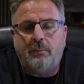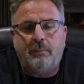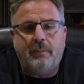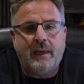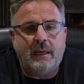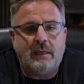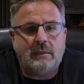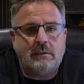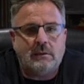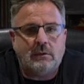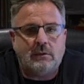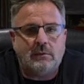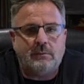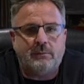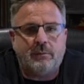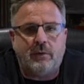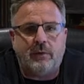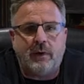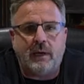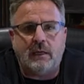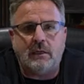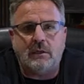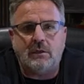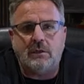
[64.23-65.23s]
pixels per
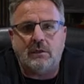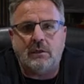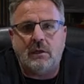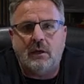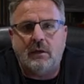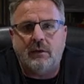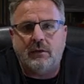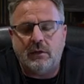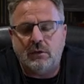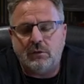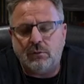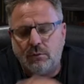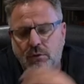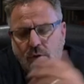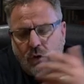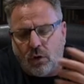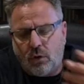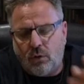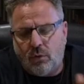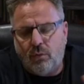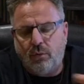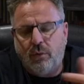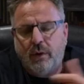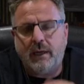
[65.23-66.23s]
inch, this was
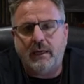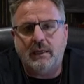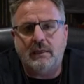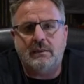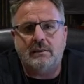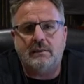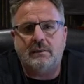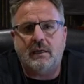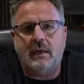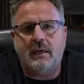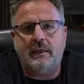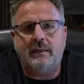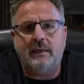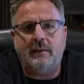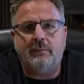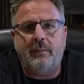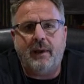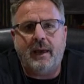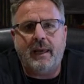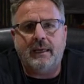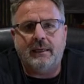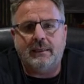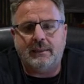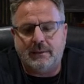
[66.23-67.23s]
always a
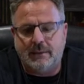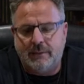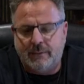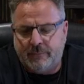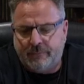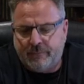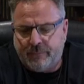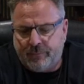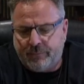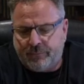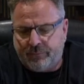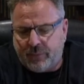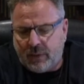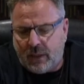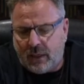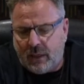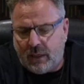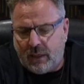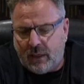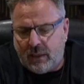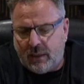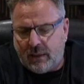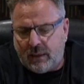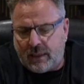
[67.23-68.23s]
debate.
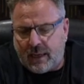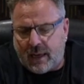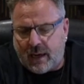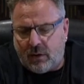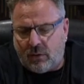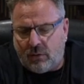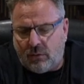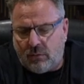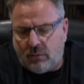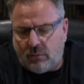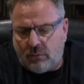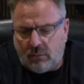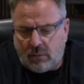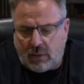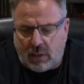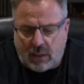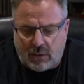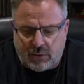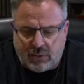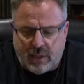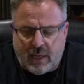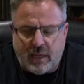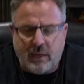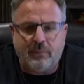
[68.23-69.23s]
Now, I'll
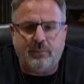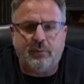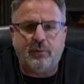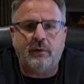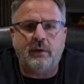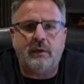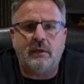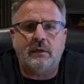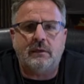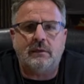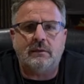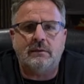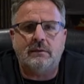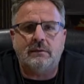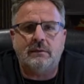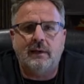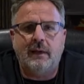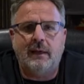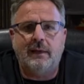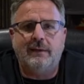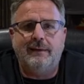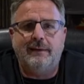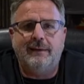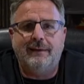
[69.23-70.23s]
try to put it
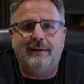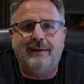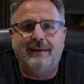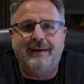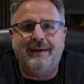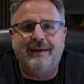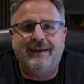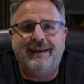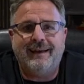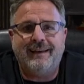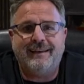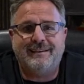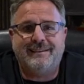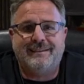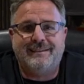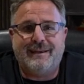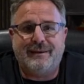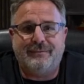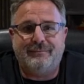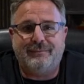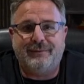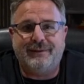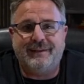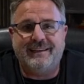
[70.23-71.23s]
as
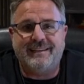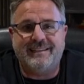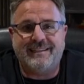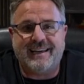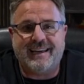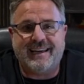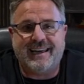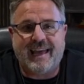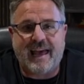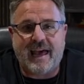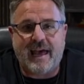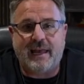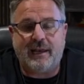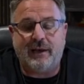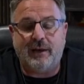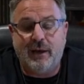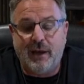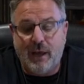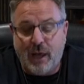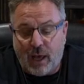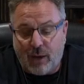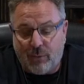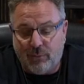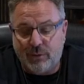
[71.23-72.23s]
simply as I can.
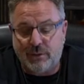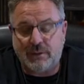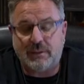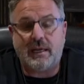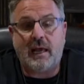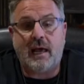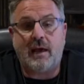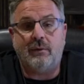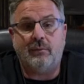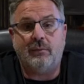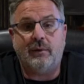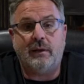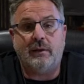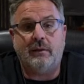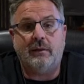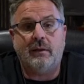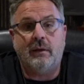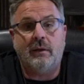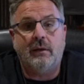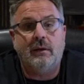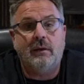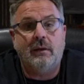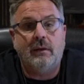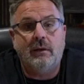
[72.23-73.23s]
And we'll start with
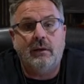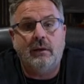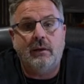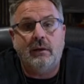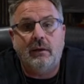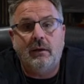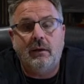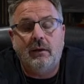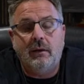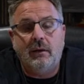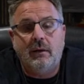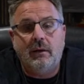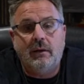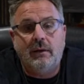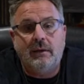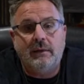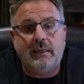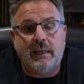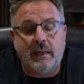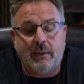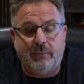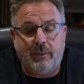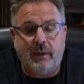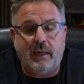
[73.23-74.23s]

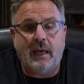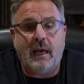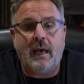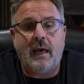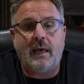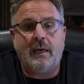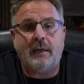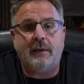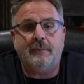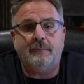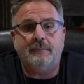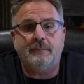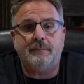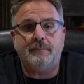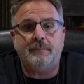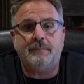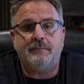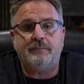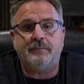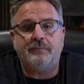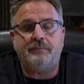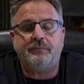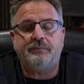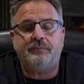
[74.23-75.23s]
DPI.
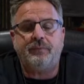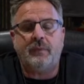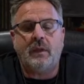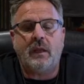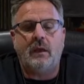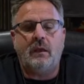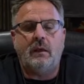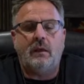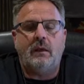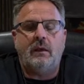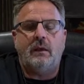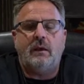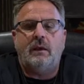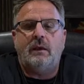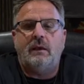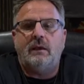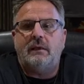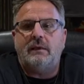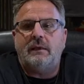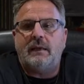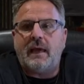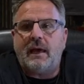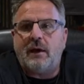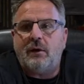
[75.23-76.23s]

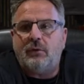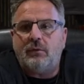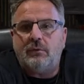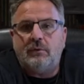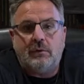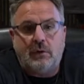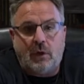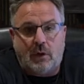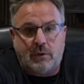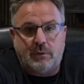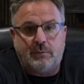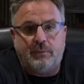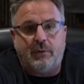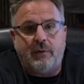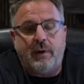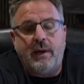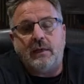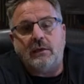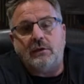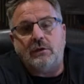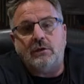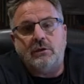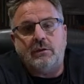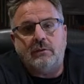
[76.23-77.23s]
Now, dots per
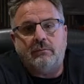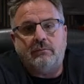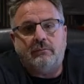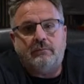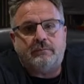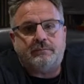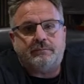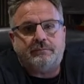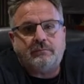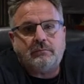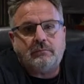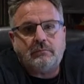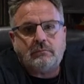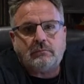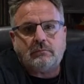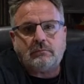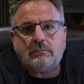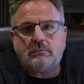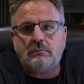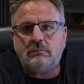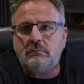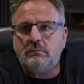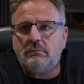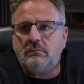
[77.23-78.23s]
inch.
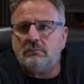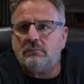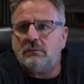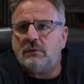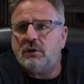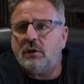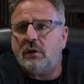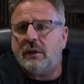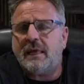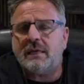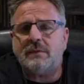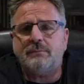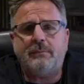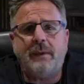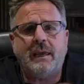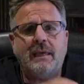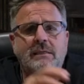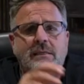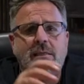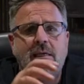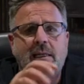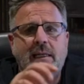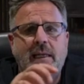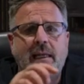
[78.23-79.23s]
So that's
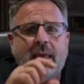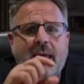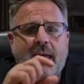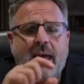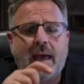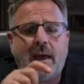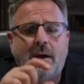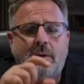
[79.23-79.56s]
basically how